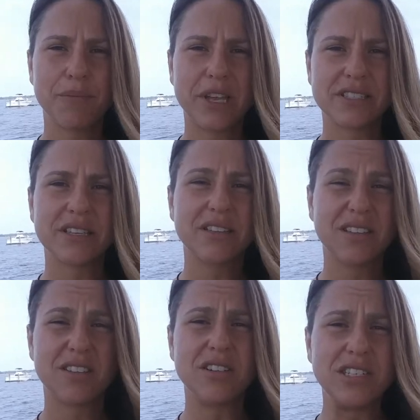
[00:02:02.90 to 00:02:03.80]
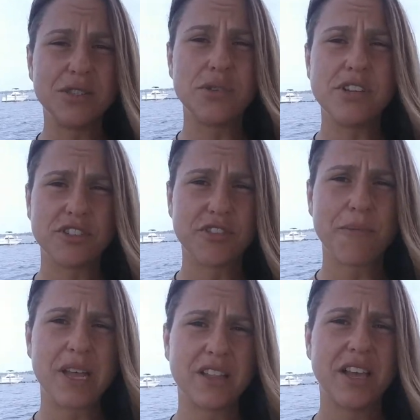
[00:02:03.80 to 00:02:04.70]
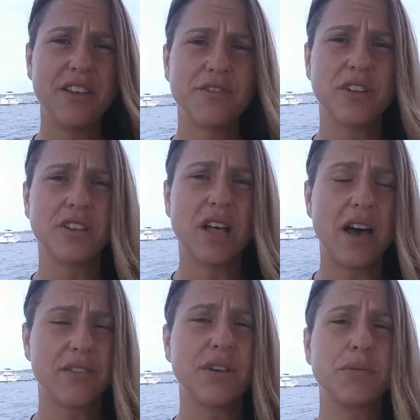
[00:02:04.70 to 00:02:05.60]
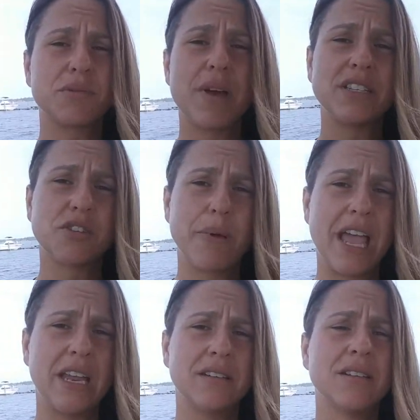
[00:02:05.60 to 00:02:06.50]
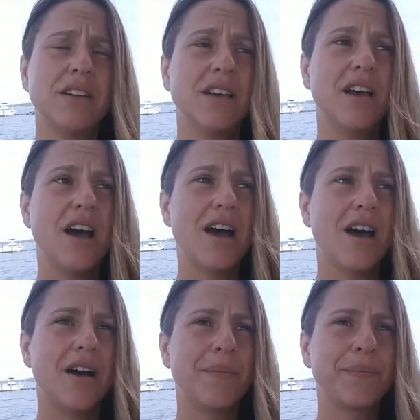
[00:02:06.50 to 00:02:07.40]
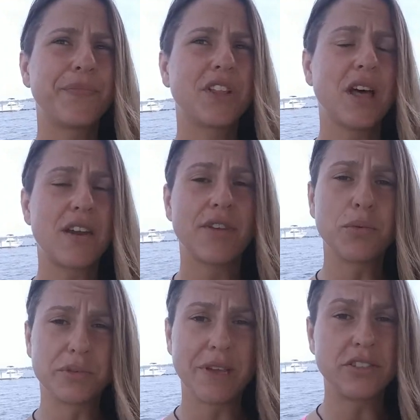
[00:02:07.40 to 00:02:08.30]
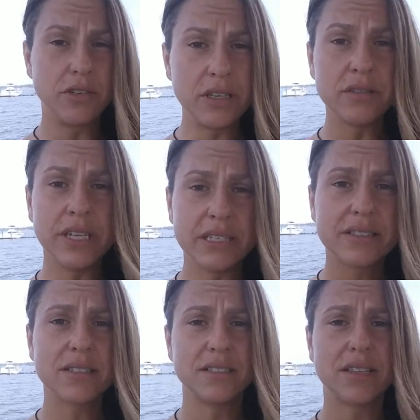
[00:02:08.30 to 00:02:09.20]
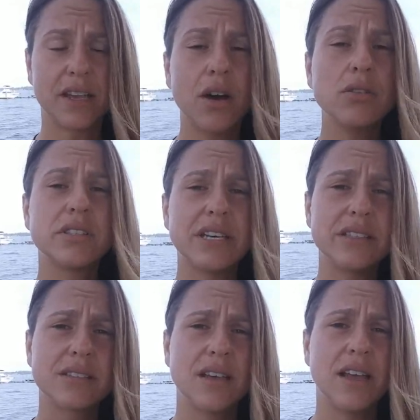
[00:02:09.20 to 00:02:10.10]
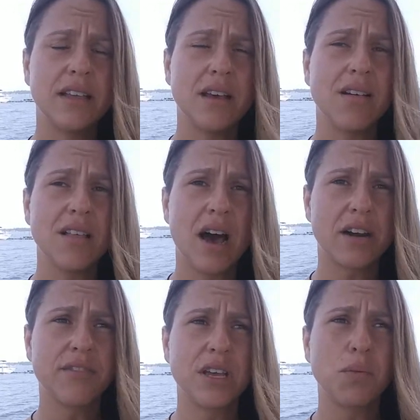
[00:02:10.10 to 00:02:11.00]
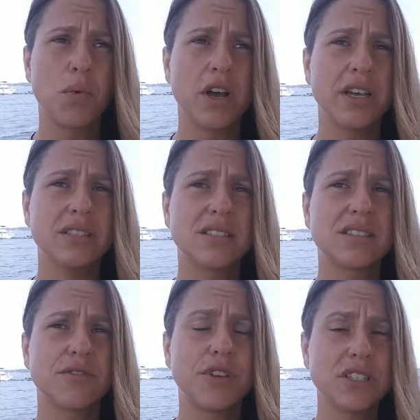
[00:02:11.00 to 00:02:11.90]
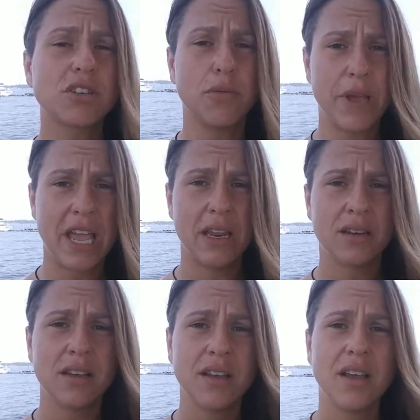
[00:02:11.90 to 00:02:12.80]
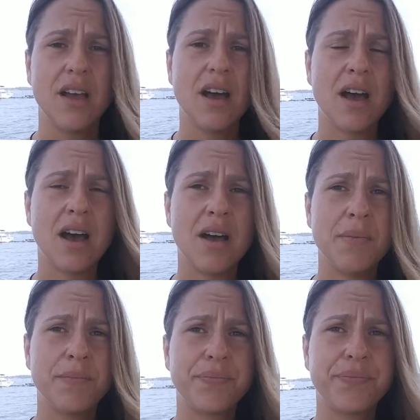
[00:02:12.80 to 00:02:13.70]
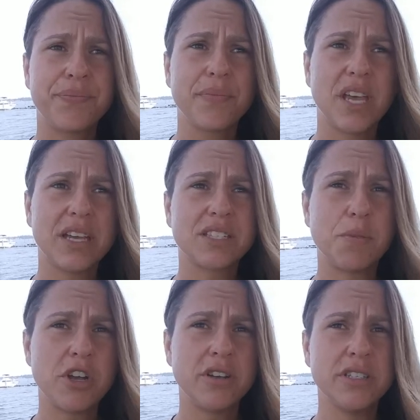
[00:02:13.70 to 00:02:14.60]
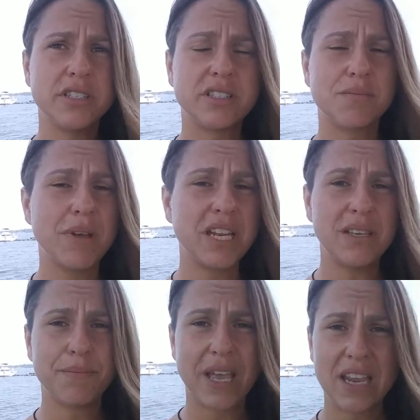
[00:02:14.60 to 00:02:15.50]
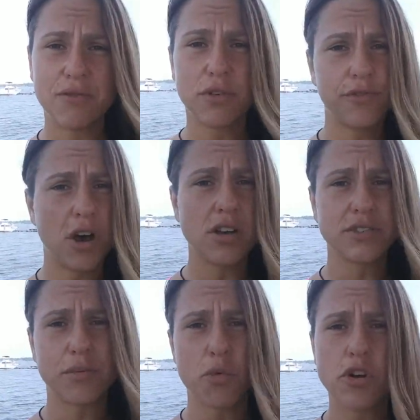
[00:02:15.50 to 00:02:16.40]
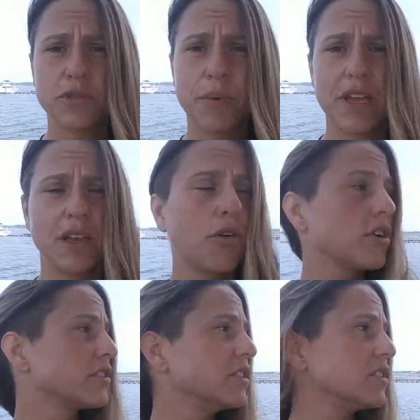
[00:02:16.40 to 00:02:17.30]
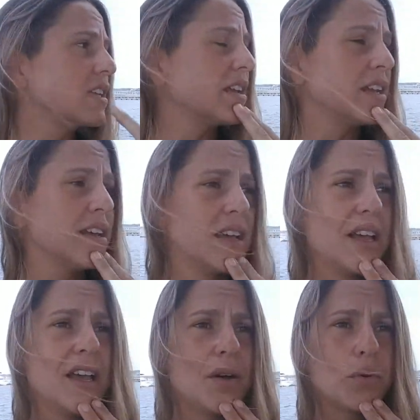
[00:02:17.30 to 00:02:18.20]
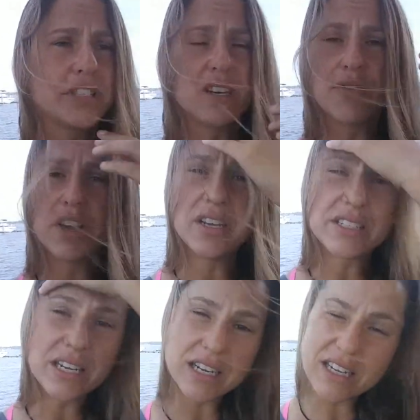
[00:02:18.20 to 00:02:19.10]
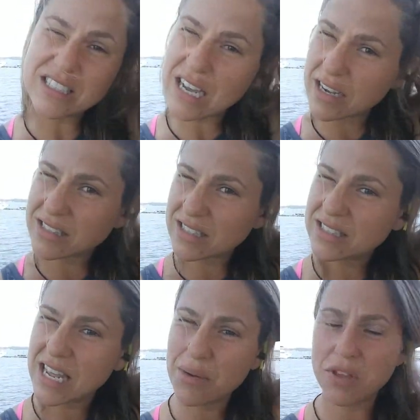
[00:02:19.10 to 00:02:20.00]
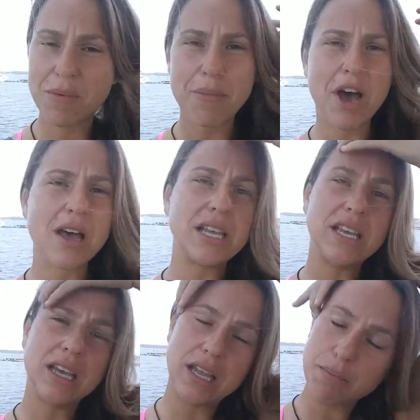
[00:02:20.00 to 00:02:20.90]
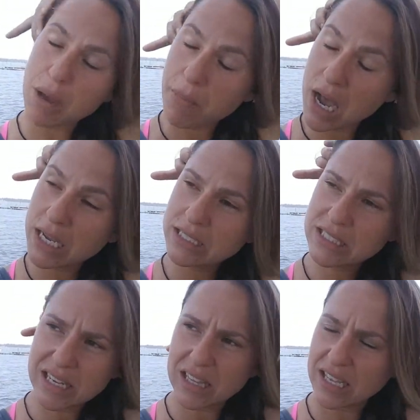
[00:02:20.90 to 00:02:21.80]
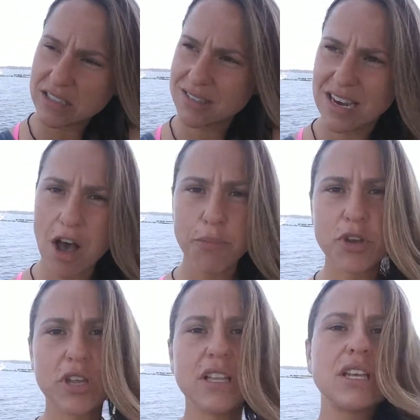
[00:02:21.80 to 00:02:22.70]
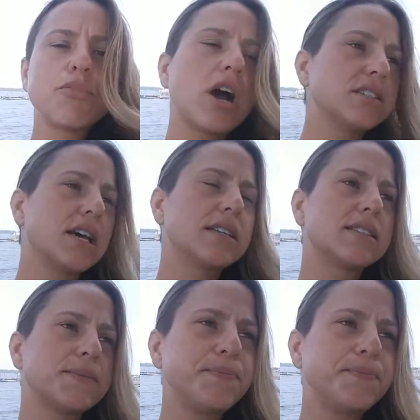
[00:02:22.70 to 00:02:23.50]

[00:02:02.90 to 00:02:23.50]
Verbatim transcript: basically 32 years of my life. A lot of it was mental pain. Um, a lot of it was mental illness and psychosis, and a lot of it was physical pain. Um, I experienced many painful falls from horse horses and was in a very acidic and toxic state with my body and my mind, and that doesn't help your healing process.